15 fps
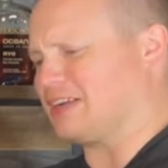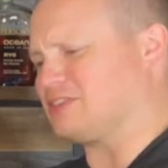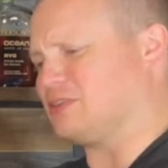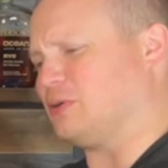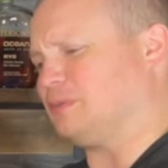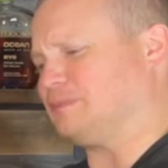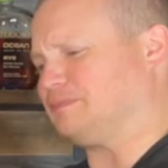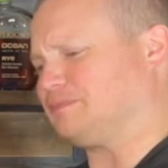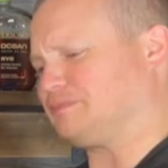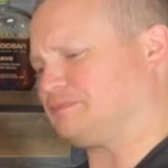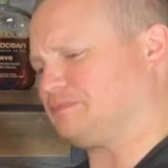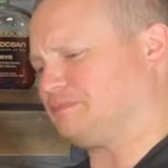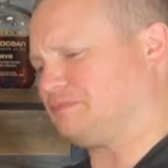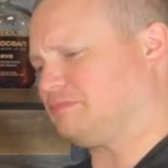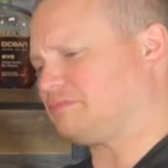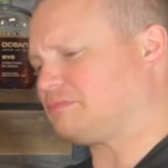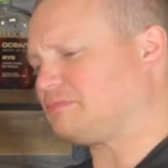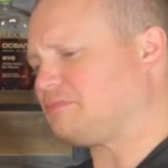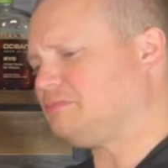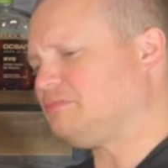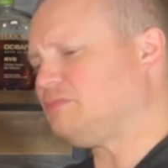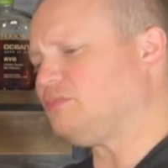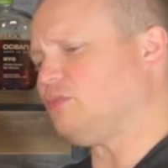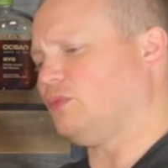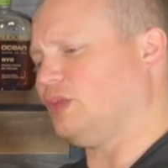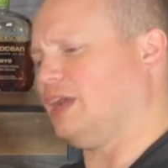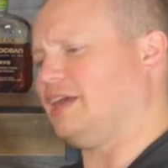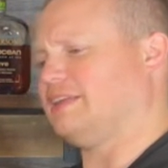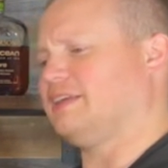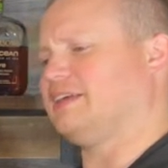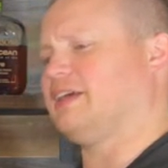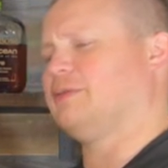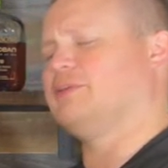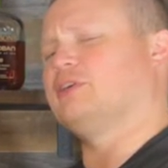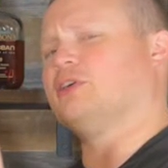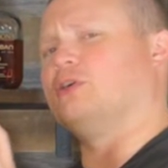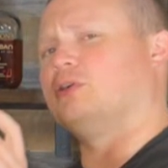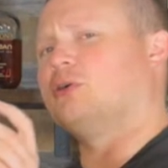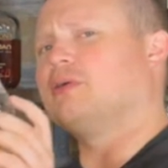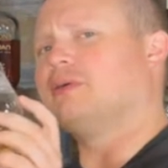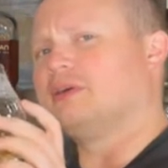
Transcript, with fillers: So I think I would go